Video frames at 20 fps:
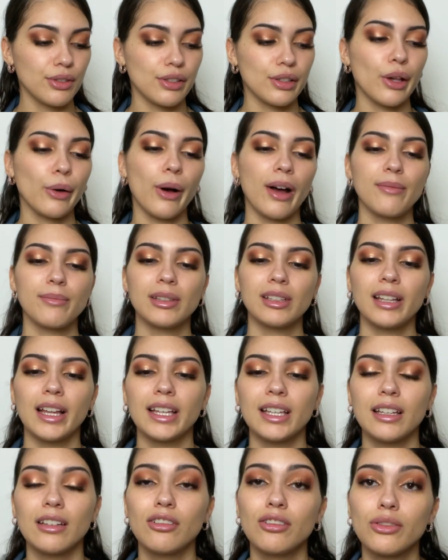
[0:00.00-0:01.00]
So I've been
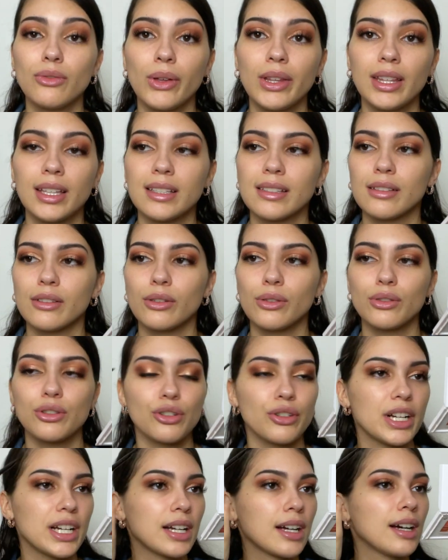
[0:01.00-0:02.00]
liking doing this little
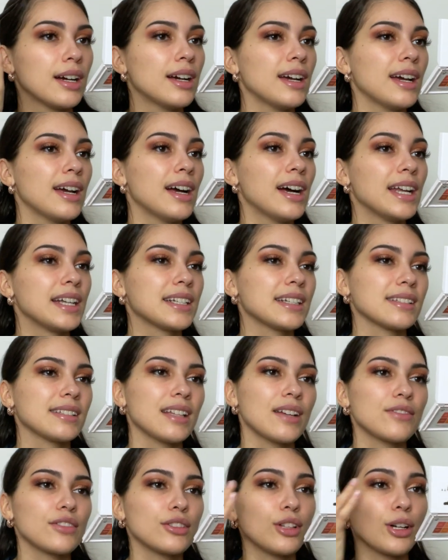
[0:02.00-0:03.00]
trick, and it doesn't
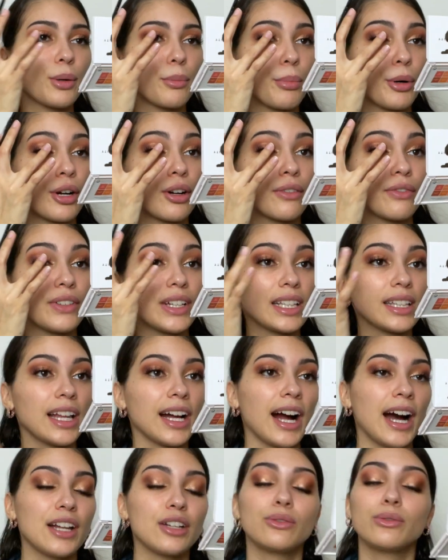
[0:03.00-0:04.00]
have to look perfect.
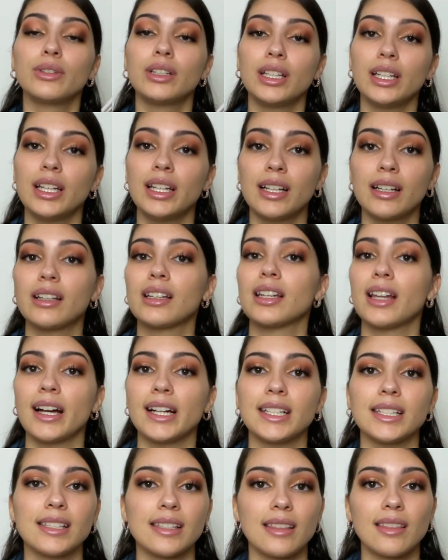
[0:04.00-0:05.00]
Like I don't need a
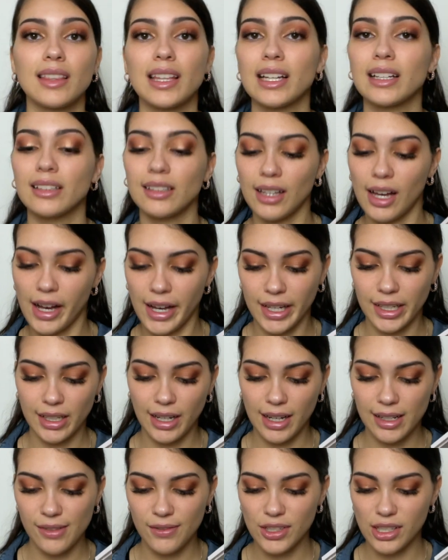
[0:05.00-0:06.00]
nice thick line,
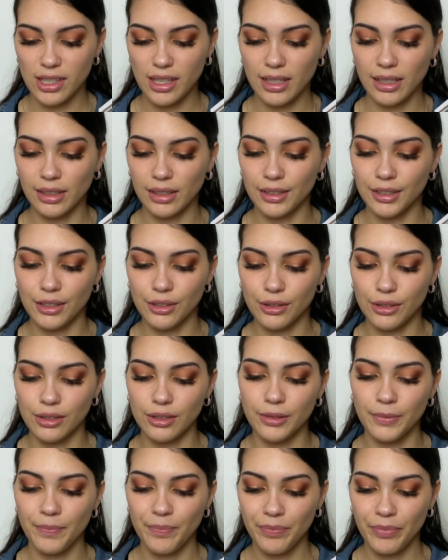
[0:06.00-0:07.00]
kind of just like a
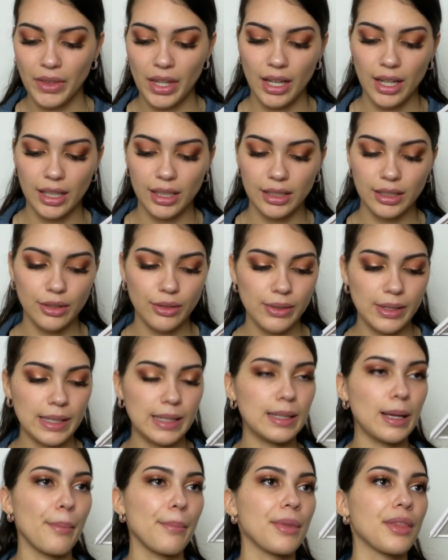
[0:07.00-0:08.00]
little
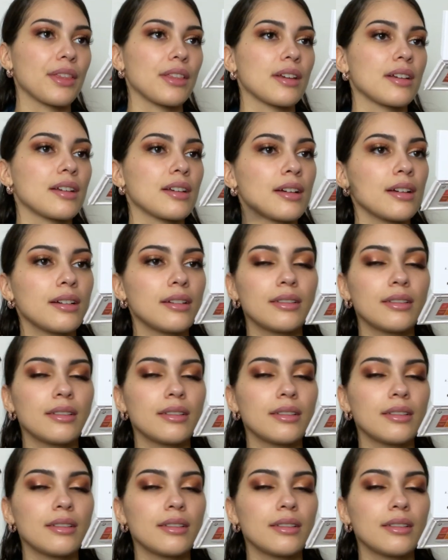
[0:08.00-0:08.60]
something.